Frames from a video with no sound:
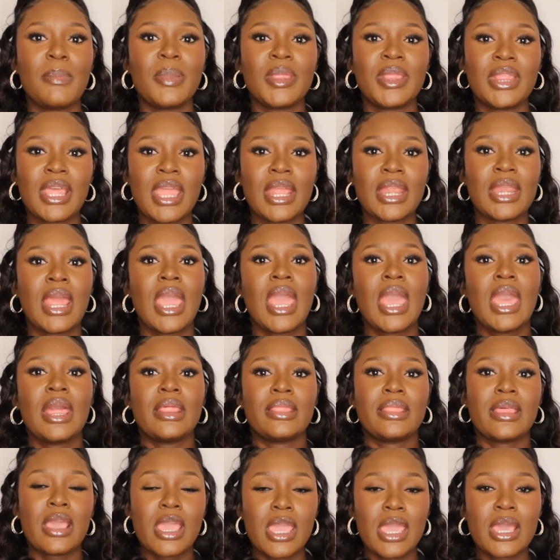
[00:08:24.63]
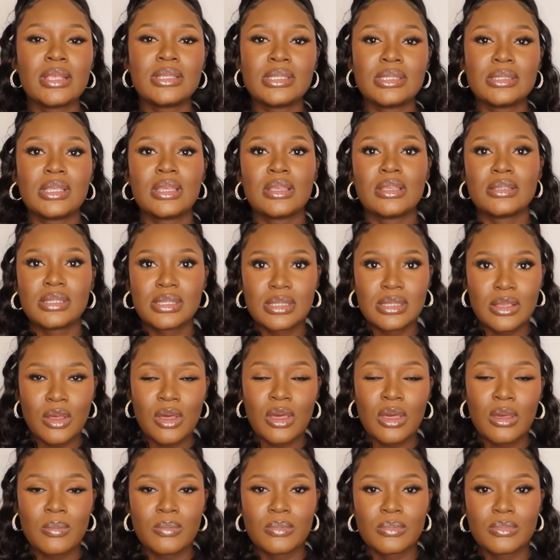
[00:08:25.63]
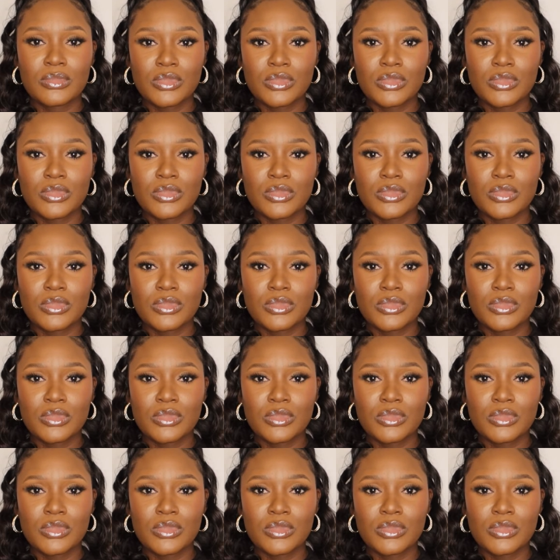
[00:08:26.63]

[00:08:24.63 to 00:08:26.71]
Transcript: but then there is some